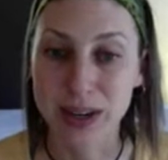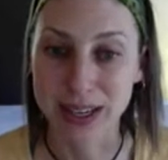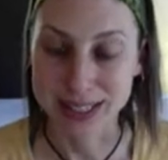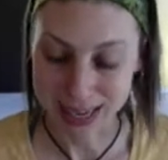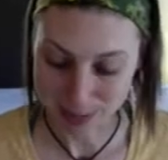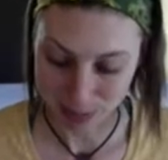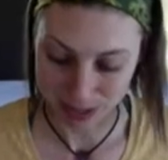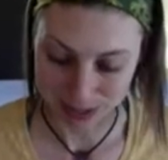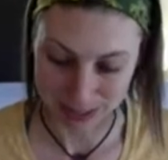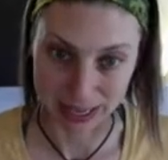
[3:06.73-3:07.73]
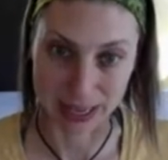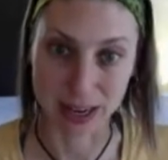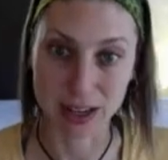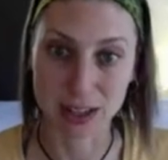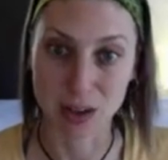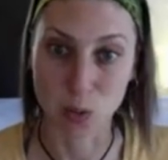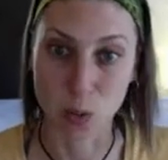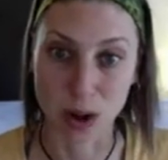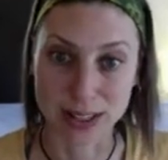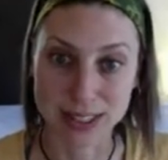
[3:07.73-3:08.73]
going to type is a
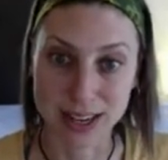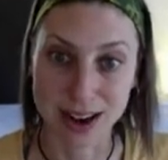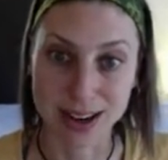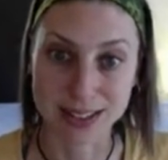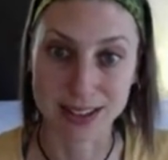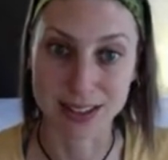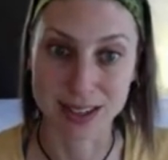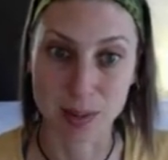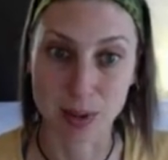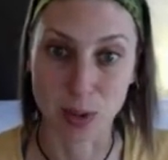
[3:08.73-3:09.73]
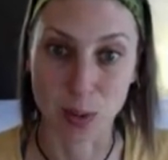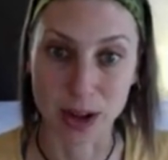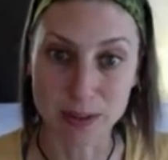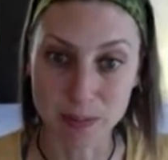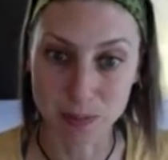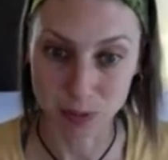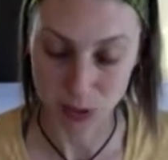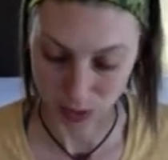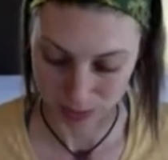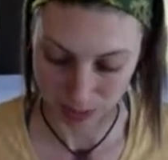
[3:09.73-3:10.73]
1. See, oxen is number 1.
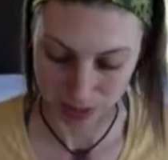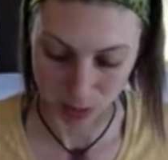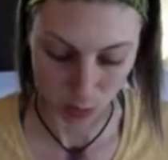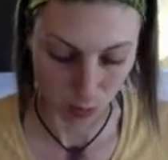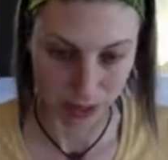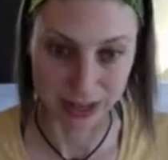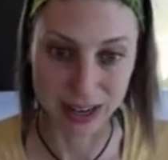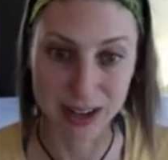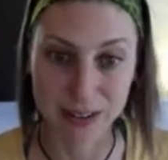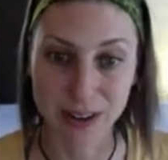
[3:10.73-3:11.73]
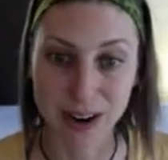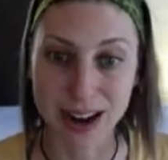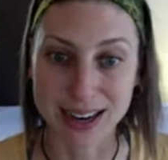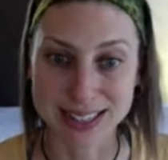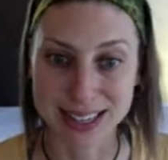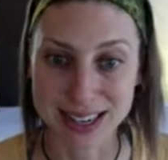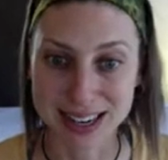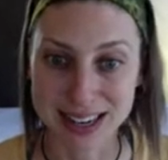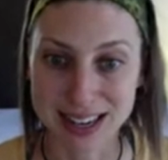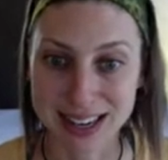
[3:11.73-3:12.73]
So I'm typing 1 for oxen.
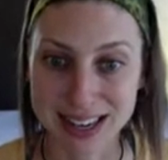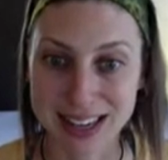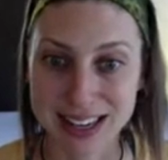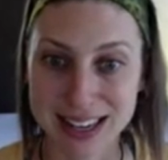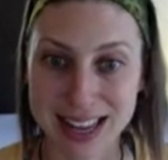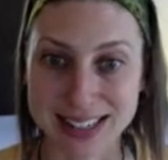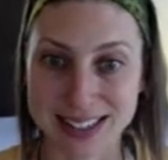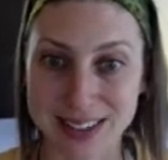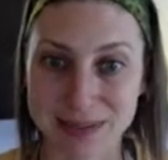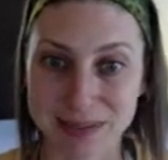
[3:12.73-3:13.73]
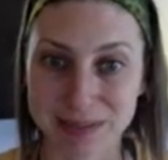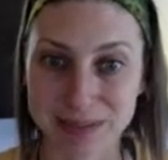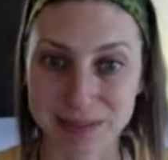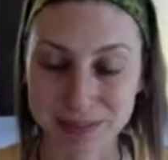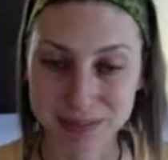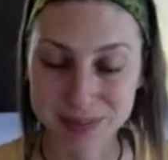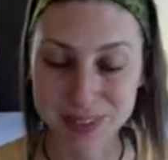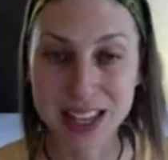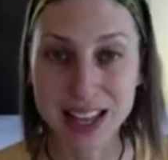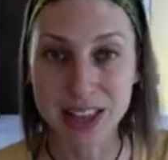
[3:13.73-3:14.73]
Enter.
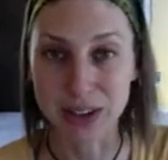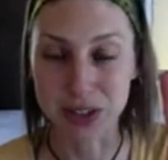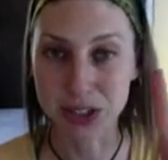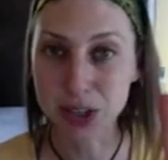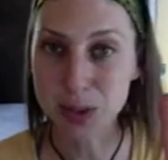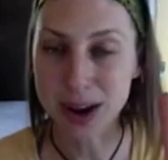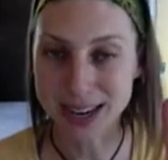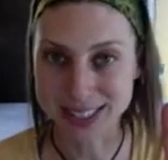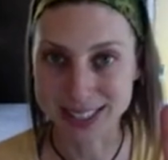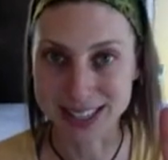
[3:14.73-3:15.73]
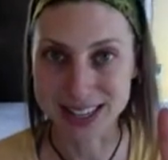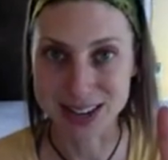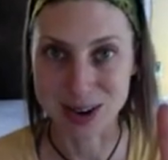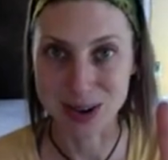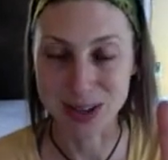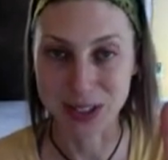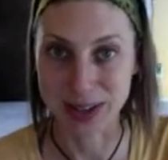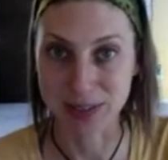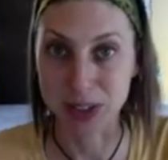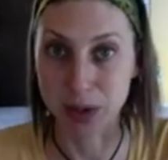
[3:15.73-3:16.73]
There's 2 oxen in a yoke, so they
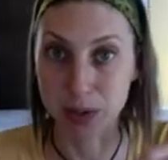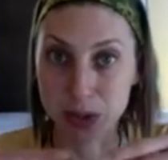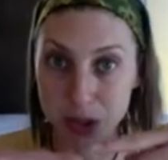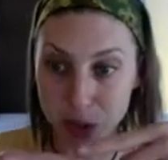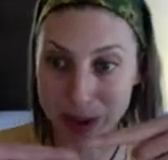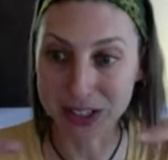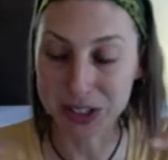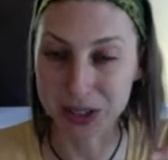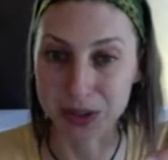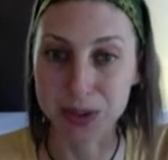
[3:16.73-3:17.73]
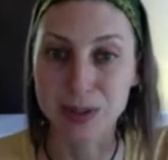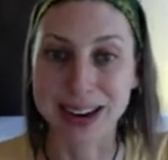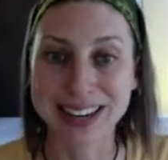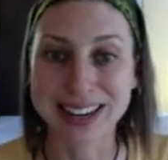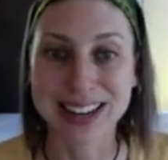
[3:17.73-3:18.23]
have to go 2 by 2, right?